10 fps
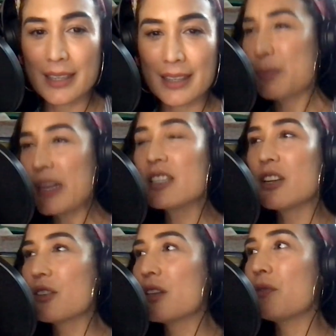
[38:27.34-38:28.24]
Speak
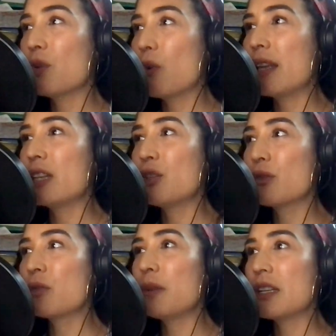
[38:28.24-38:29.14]
to yourself the way that
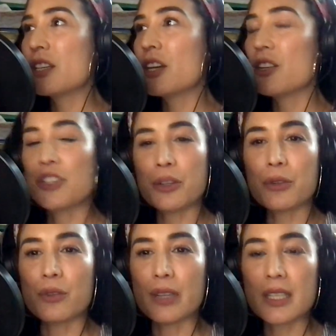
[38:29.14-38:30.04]
you speak to your
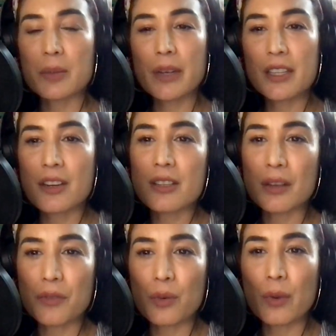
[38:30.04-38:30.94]
children. Speak to
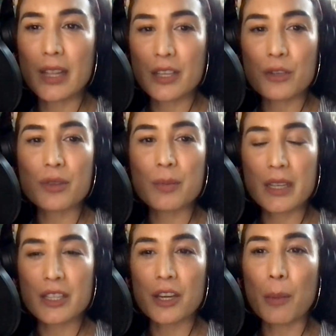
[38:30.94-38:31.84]
yourself the way that you
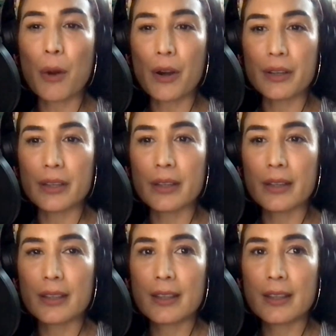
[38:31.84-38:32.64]
speak to your partner.